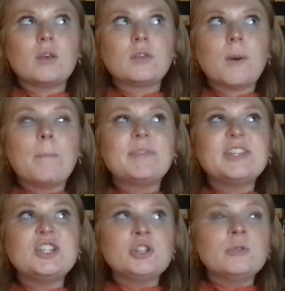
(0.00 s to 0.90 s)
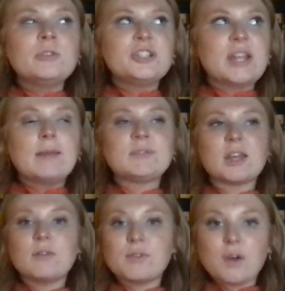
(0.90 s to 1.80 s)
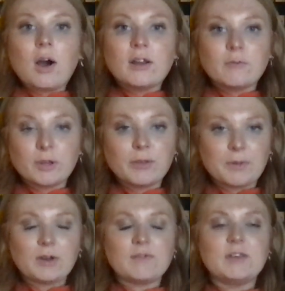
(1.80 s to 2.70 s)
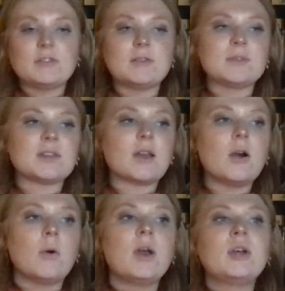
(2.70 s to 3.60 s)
The huge names that you thought of when you thought of YouTube was like, oh,